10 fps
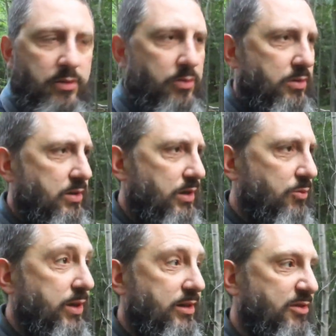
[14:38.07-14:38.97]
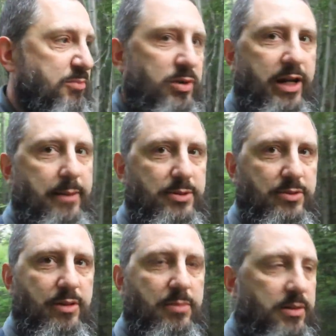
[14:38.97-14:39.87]
or uh, Wycliffe perhaps
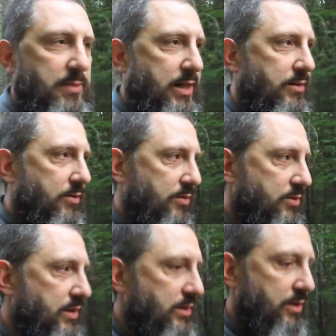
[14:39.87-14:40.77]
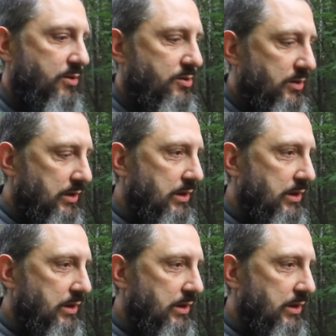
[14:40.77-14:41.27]
or something back in the 1300s.